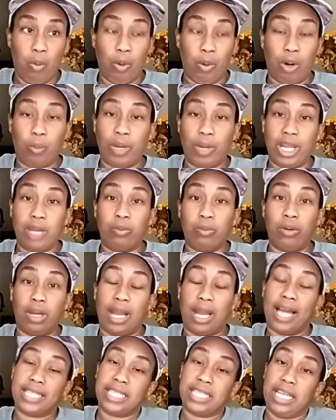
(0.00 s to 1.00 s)
Where when he
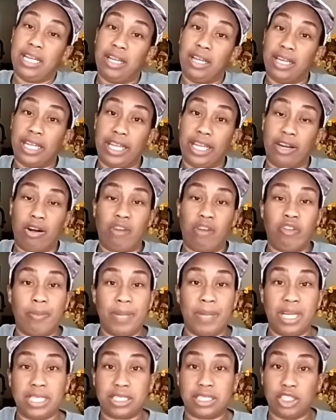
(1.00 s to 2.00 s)
realized he couldn't get
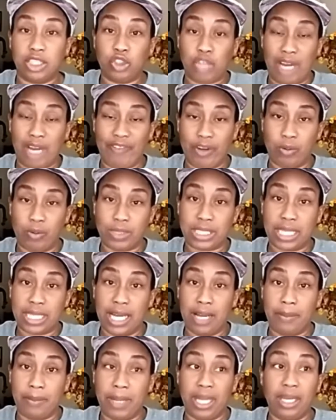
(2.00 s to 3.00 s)
over because the traffic was
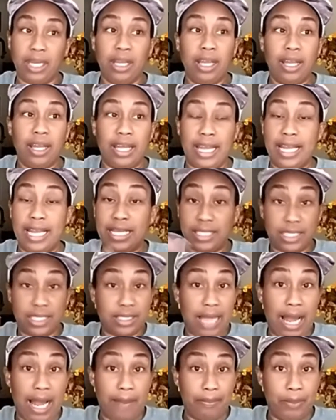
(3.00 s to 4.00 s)
coming, he
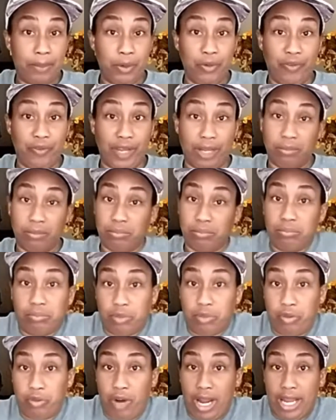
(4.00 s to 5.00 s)
stopped moving.
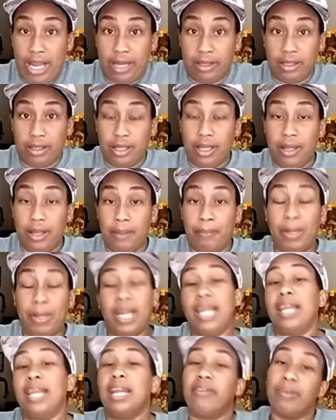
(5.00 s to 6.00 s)
Great.
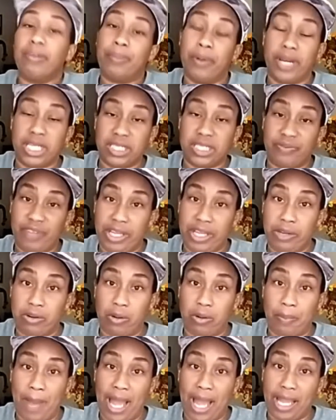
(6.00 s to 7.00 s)
But he never put his
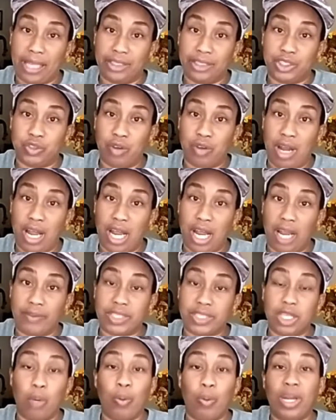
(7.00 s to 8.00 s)
vehicle back in
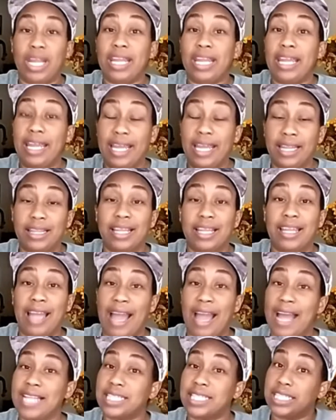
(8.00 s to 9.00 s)
drive. So when he hit the
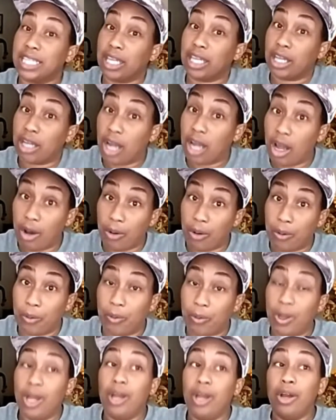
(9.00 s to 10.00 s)
gas to
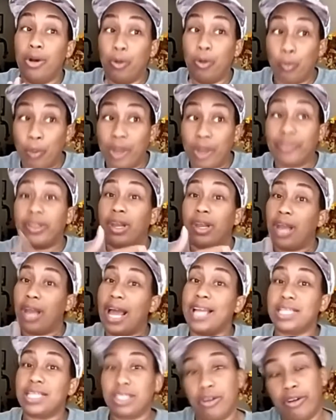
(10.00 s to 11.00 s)
go, when the
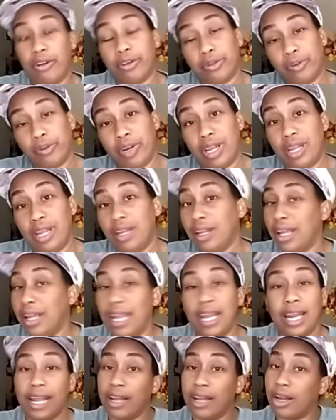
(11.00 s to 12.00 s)
light turned green,
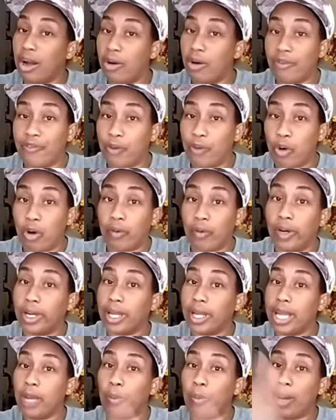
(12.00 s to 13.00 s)
he didn't go
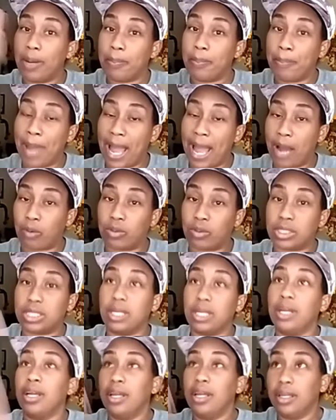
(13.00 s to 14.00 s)
forward. He went backwards,
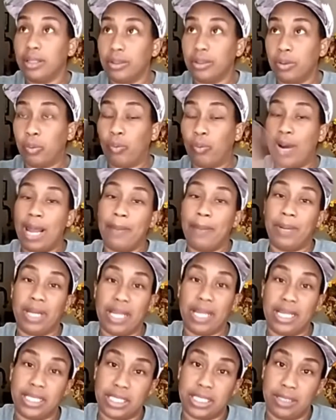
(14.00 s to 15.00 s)

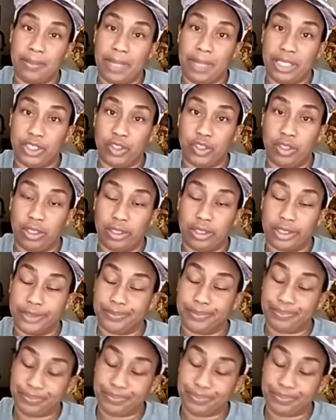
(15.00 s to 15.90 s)
ramming into my truck.